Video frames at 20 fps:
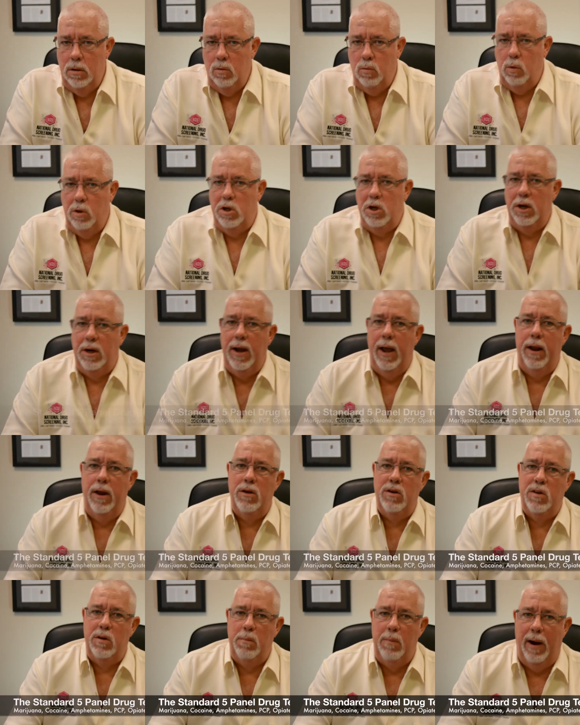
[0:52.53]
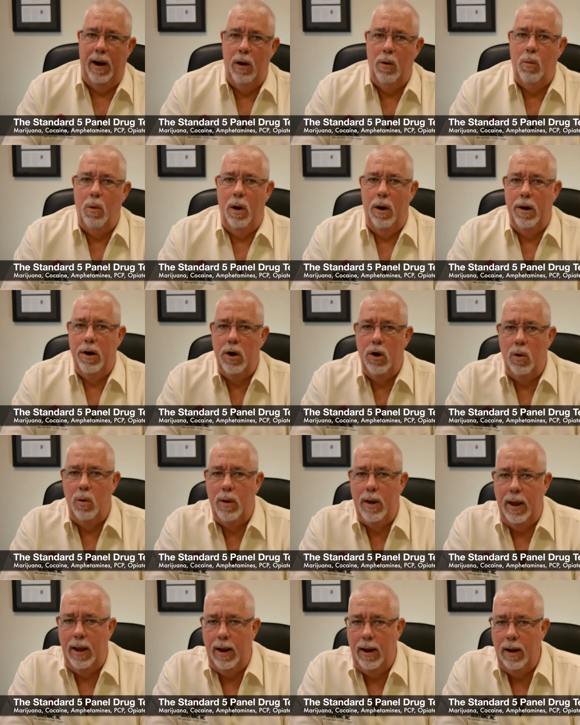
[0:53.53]
which again is the marijuana,
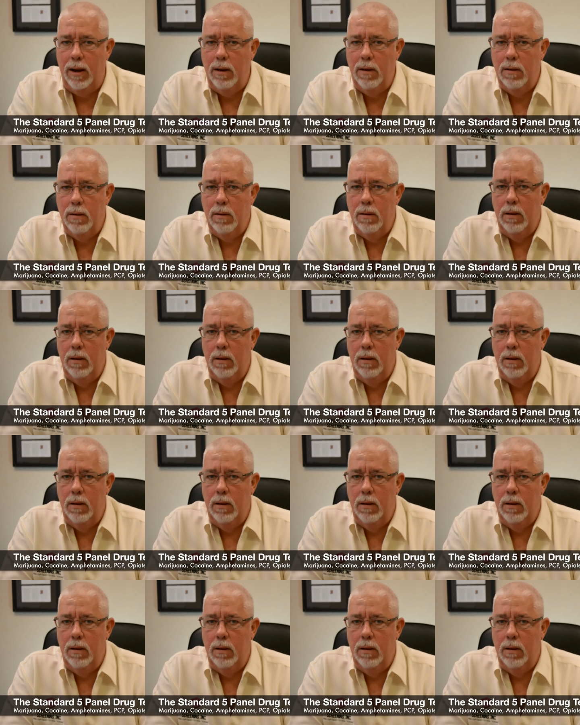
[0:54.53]
cocaine,